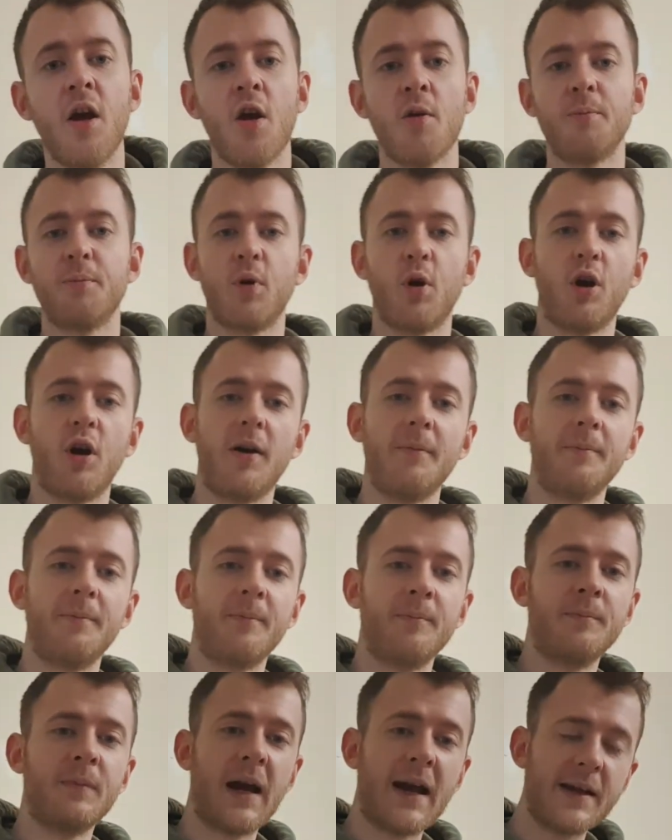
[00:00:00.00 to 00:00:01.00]
But
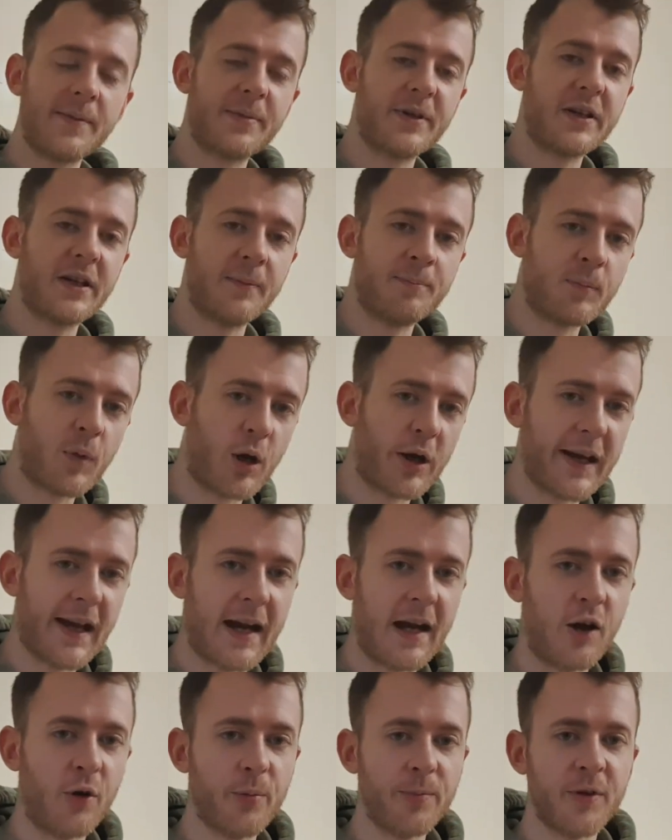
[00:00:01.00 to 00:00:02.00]
maybe it might
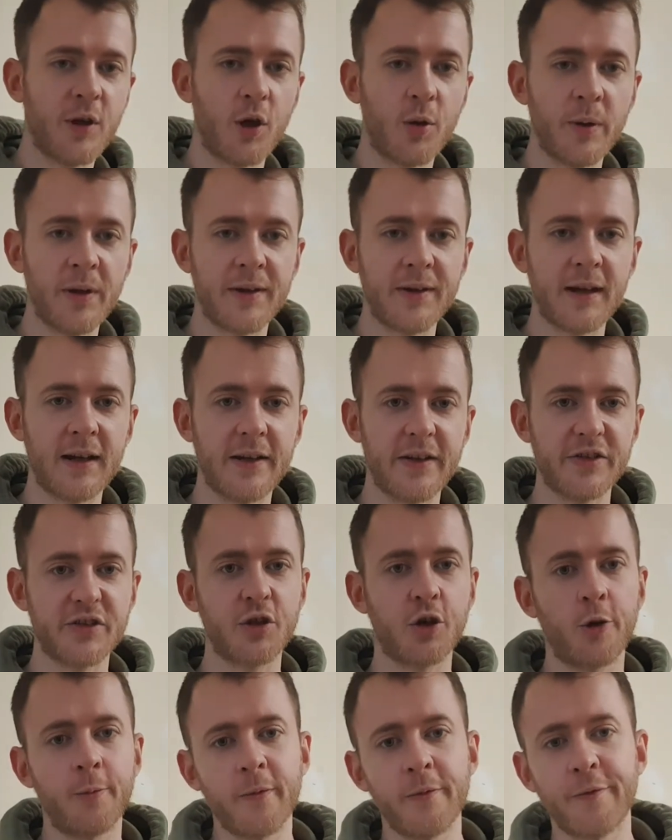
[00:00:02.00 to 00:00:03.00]
help knowing that it's
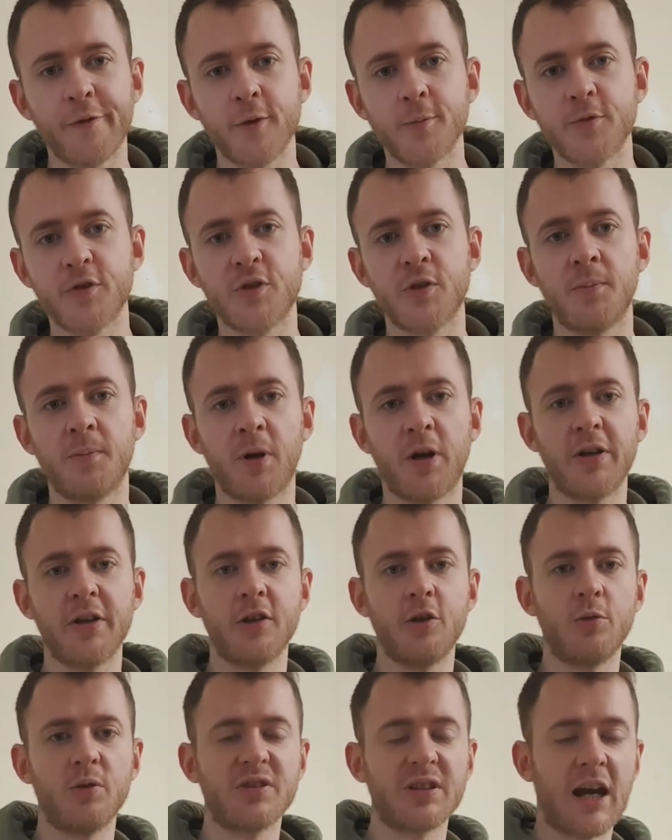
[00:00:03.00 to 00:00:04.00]
coming from somebody
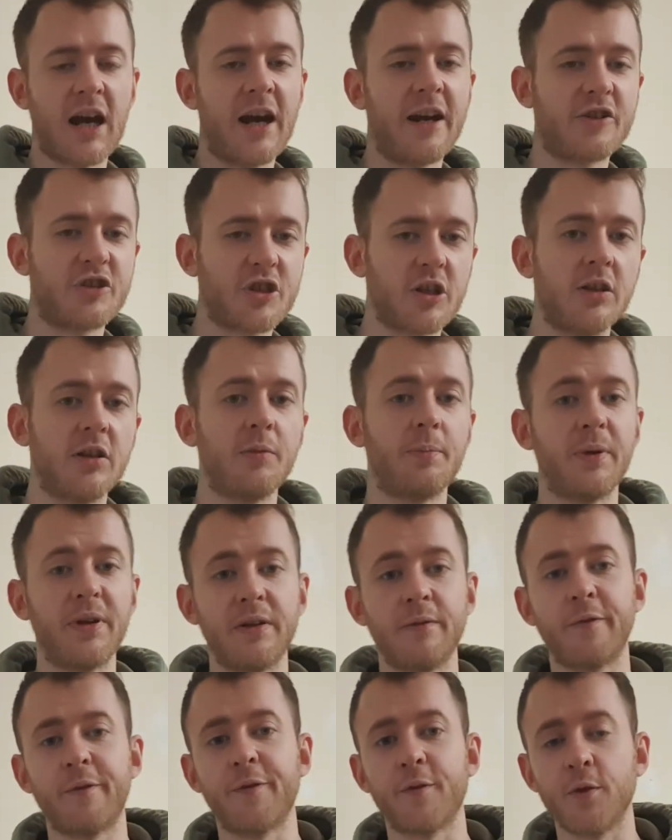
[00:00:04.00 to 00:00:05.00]
who has actually
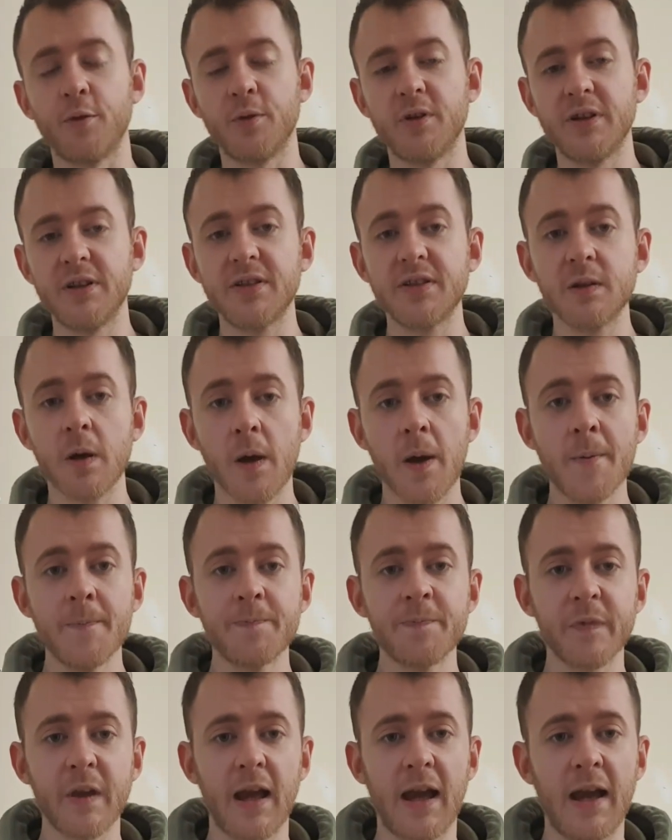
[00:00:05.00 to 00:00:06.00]
been through this.
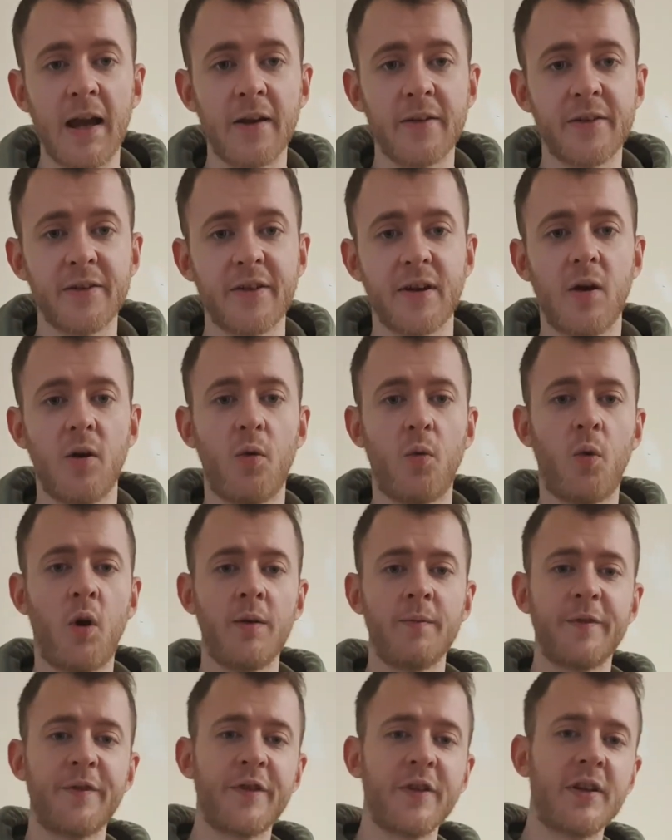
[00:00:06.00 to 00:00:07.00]
And
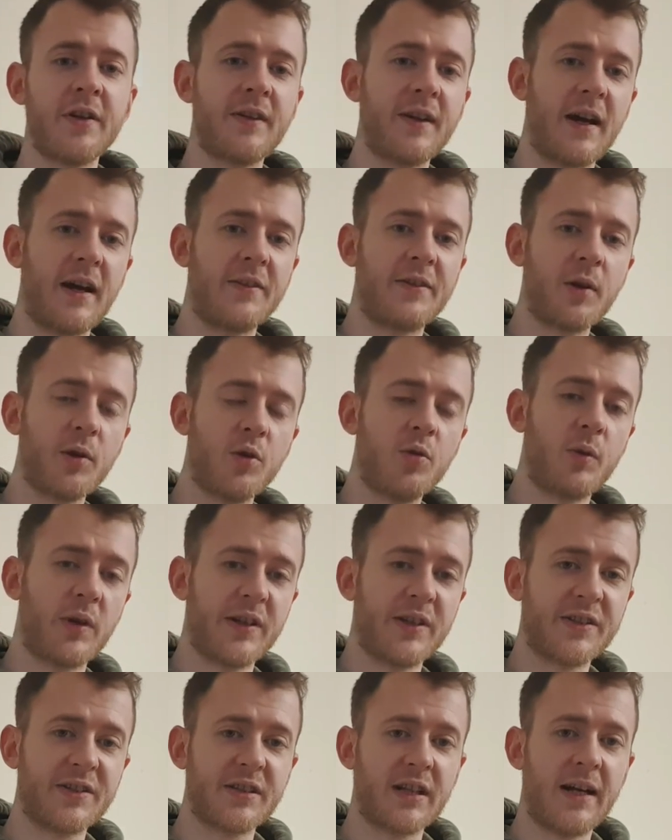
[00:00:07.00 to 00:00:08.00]
one thing that I do want to
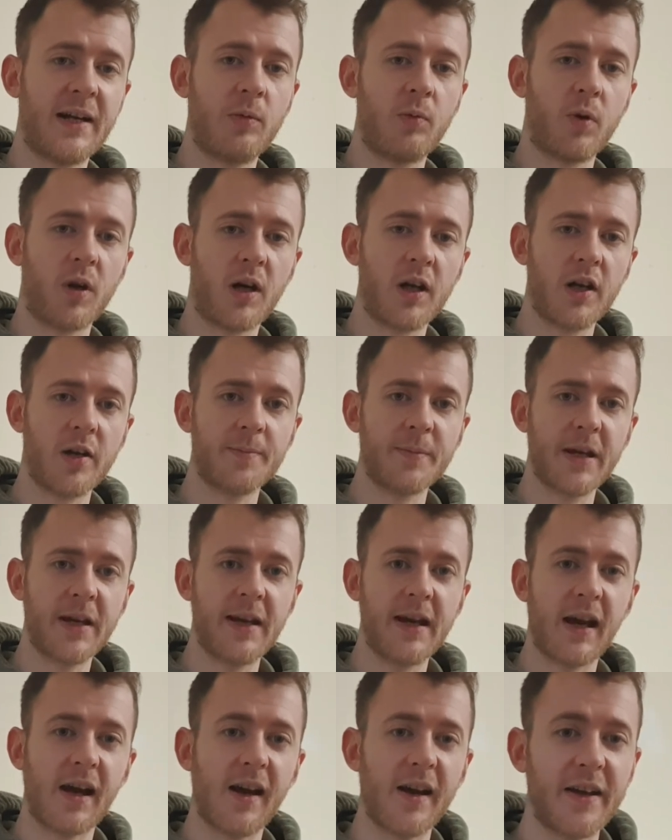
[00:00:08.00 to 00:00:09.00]
say while I'm
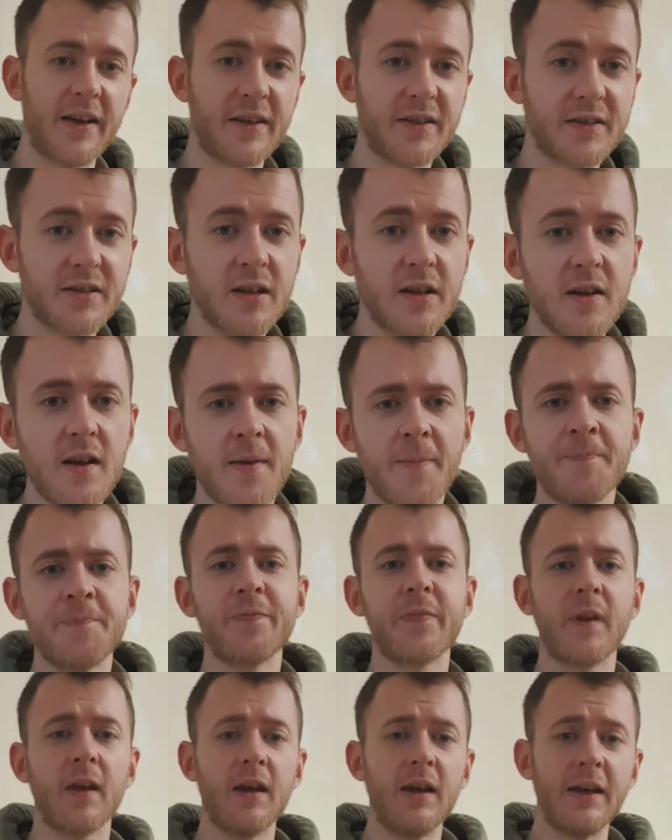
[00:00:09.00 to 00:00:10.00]
here is,
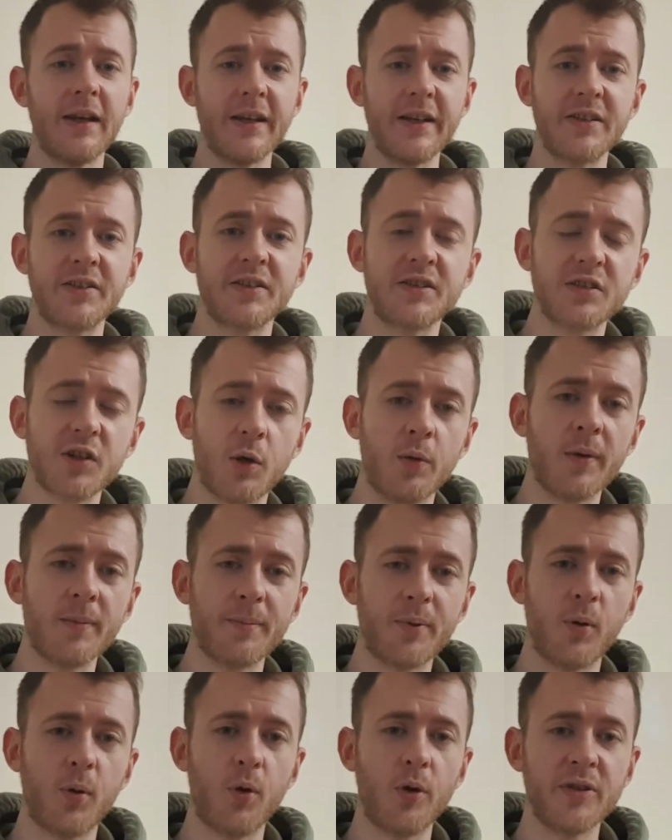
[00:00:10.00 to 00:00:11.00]
it is so
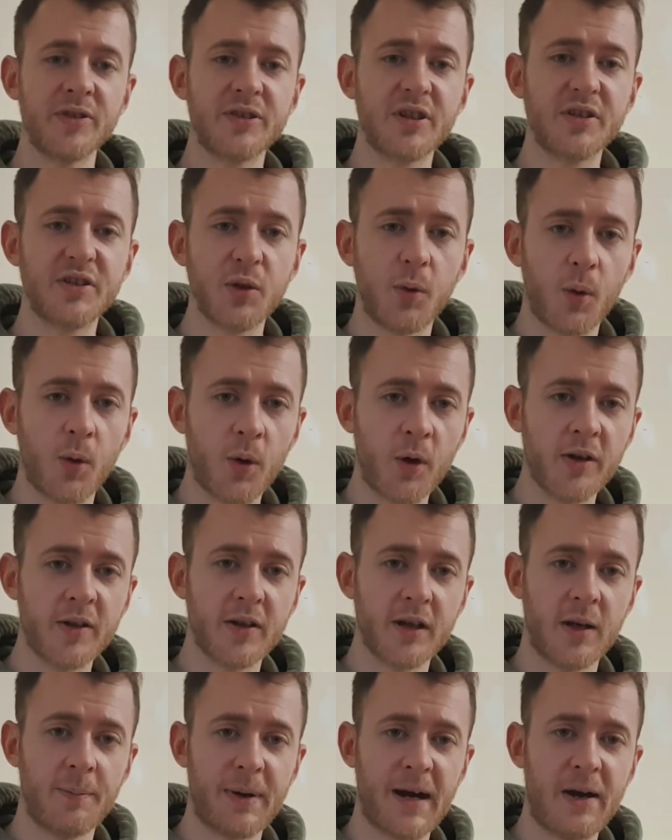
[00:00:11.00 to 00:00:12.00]
important to talk
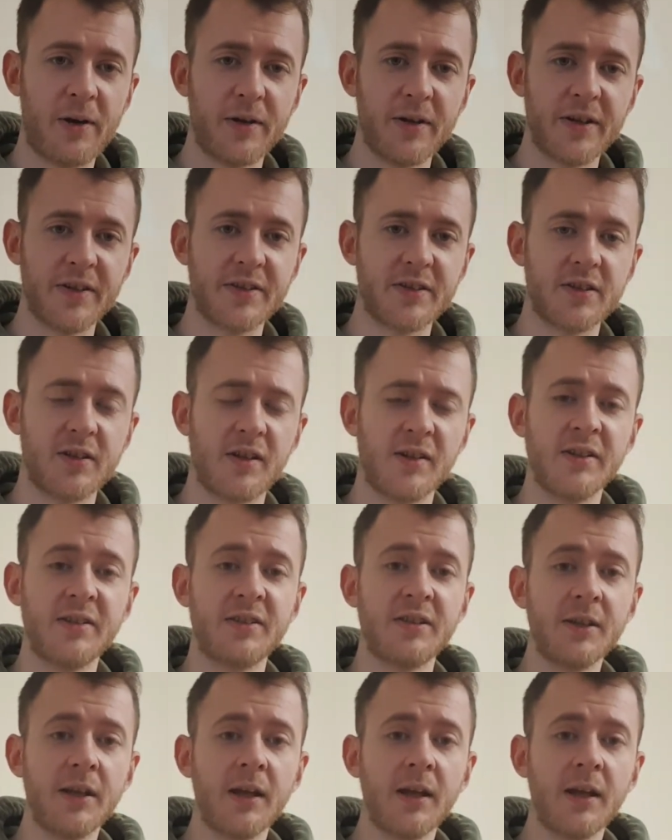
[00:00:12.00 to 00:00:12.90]
about this, guys.